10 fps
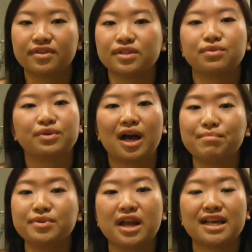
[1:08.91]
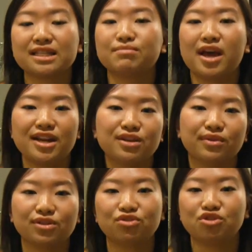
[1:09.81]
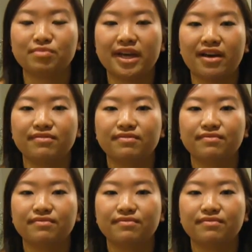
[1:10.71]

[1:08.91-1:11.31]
So come and ask him any questions you may have.